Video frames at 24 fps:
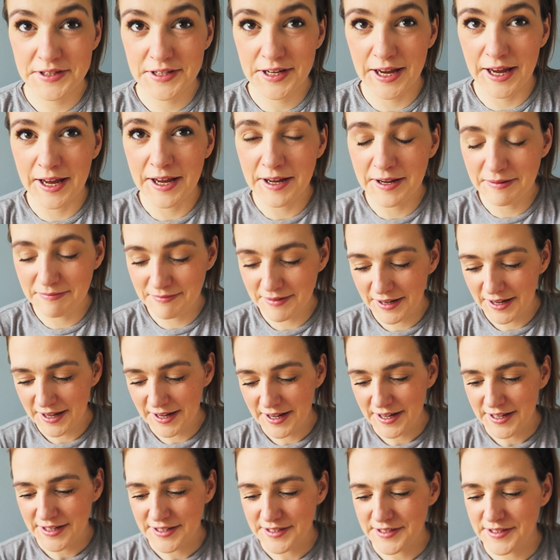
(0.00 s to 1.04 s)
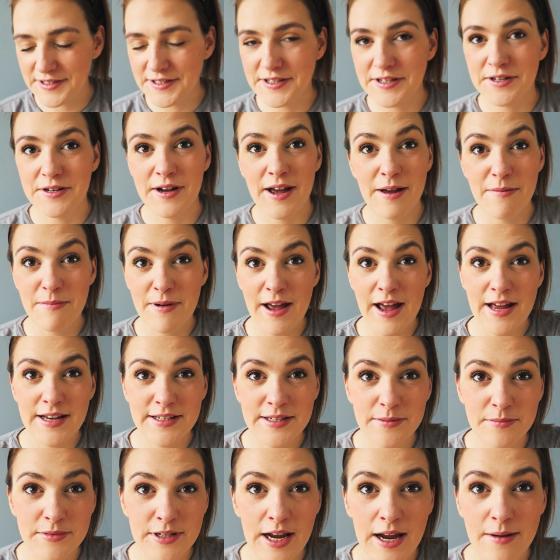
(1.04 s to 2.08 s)
sleep. So um, I had
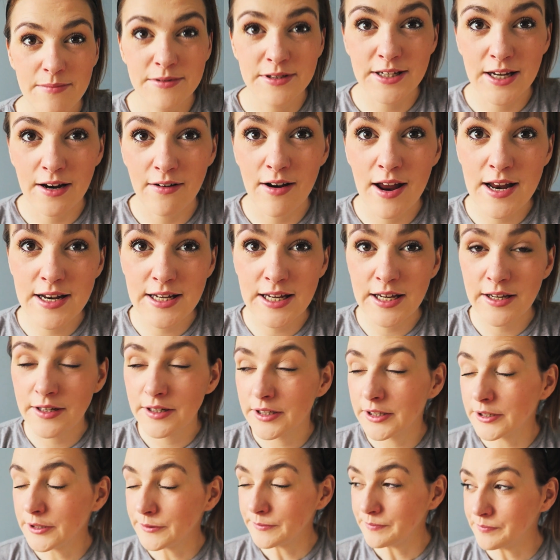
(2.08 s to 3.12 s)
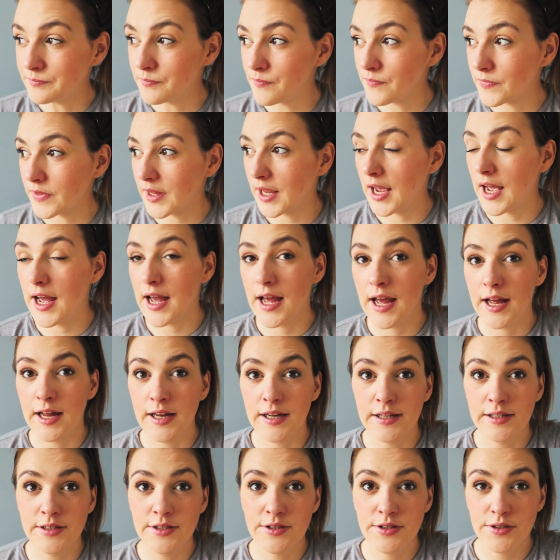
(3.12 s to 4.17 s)
some time to get ready,
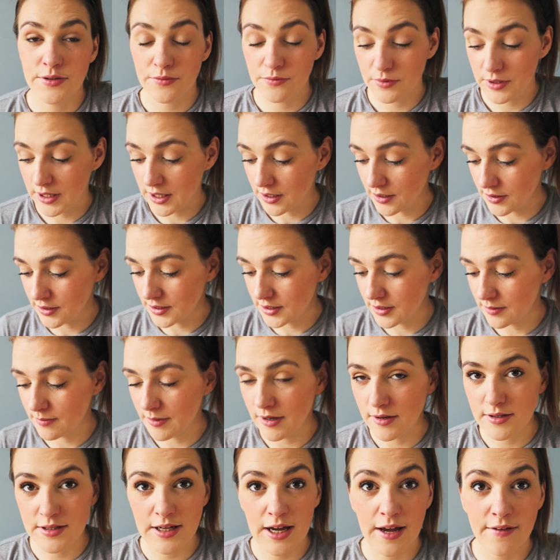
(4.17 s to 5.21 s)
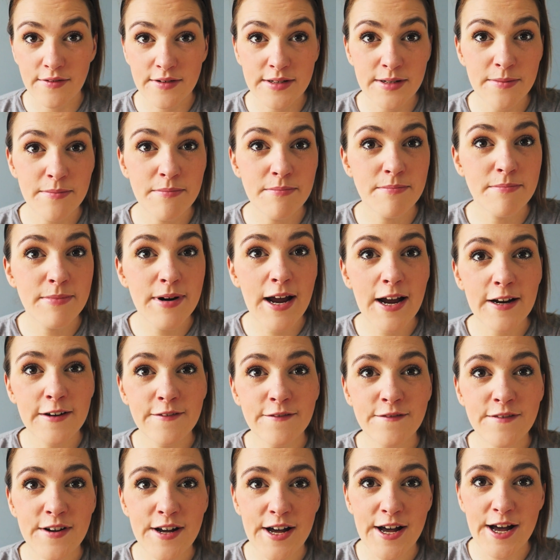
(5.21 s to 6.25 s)
and we are just about to have some
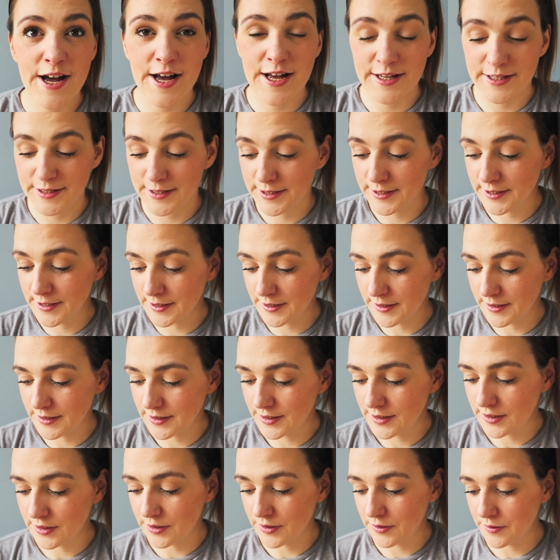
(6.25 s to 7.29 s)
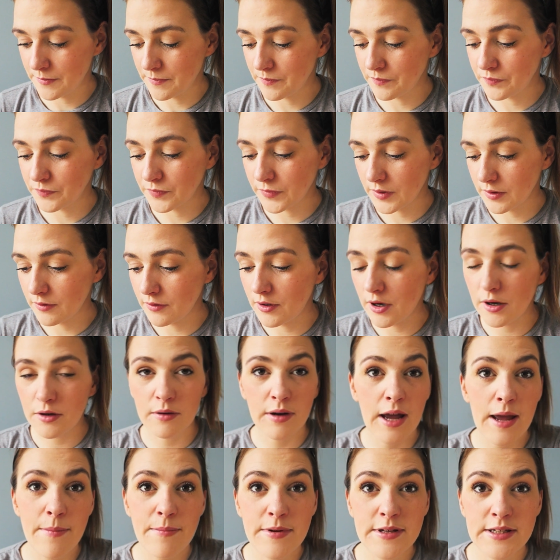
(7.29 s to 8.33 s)
breakfast. So we've got
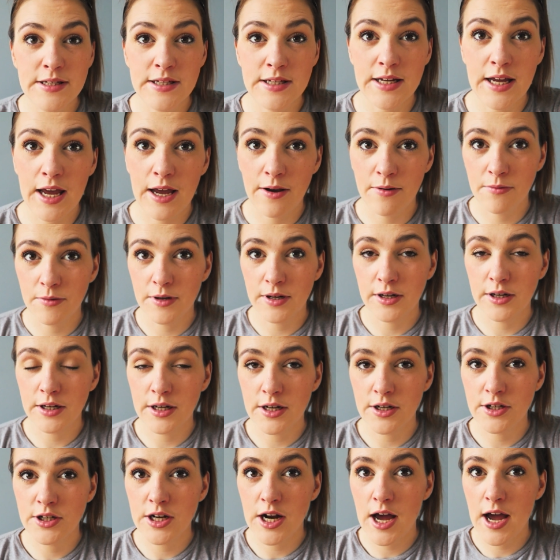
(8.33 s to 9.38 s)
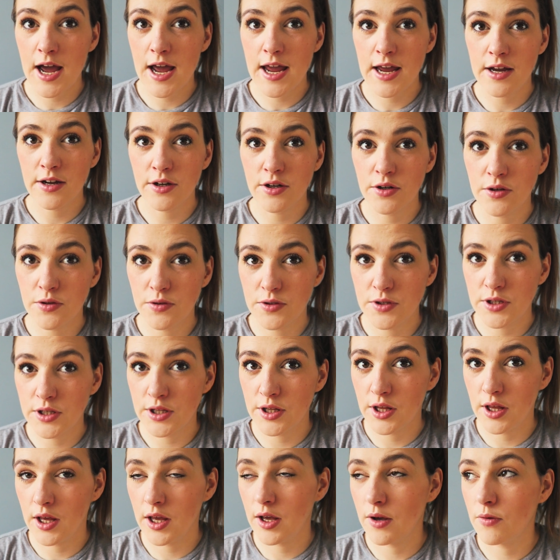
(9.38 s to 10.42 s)
quite a busy day. We're gonna try and go to
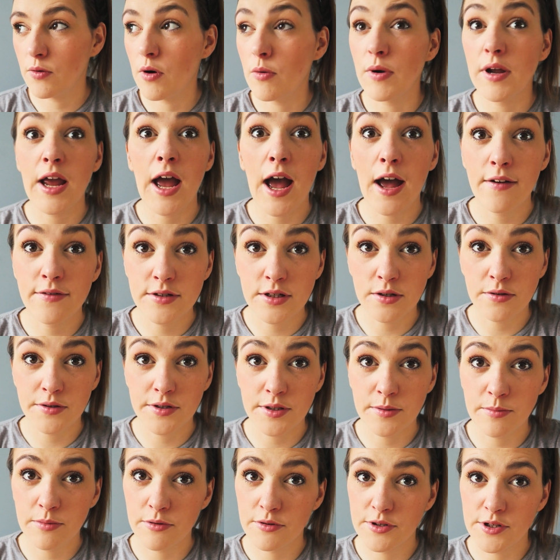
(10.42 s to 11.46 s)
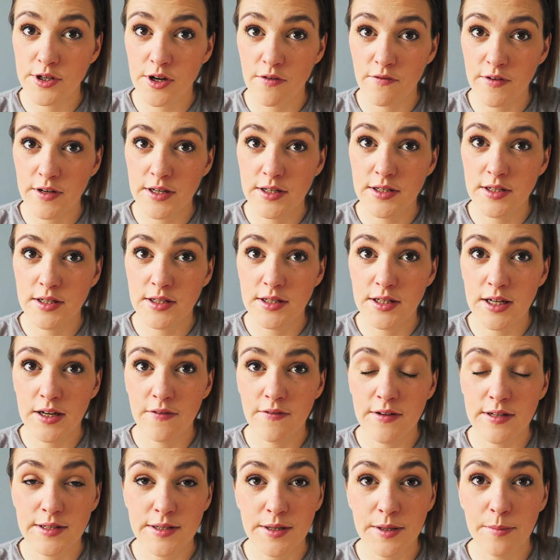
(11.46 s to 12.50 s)
the well, we have to go to the post office to see
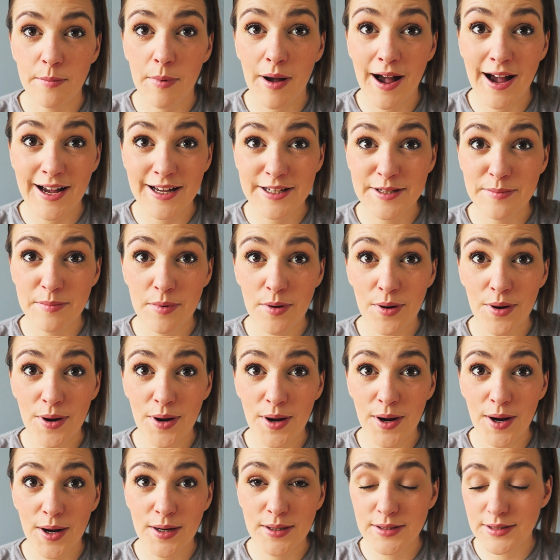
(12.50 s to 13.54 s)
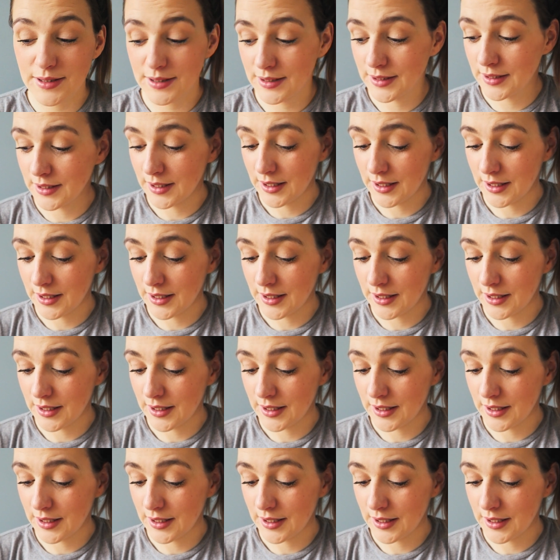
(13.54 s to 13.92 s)
if it's her passport,